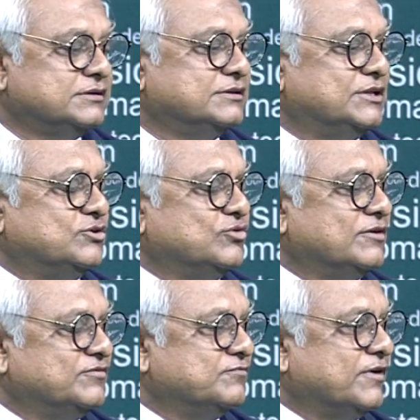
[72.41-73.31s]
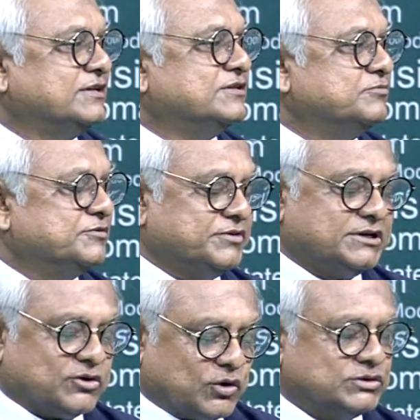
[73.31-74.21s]
that you have invited me very
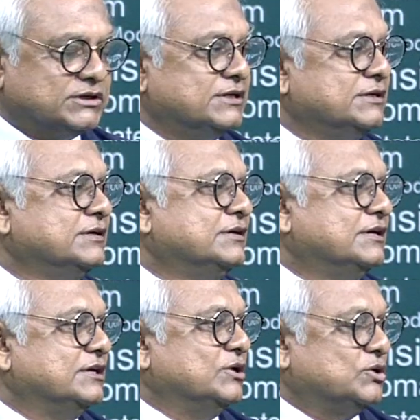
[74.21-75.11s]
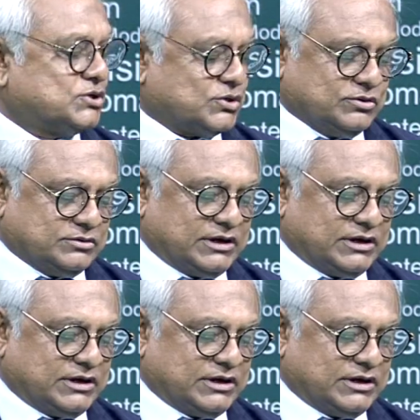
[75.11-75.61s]
cordially in your show.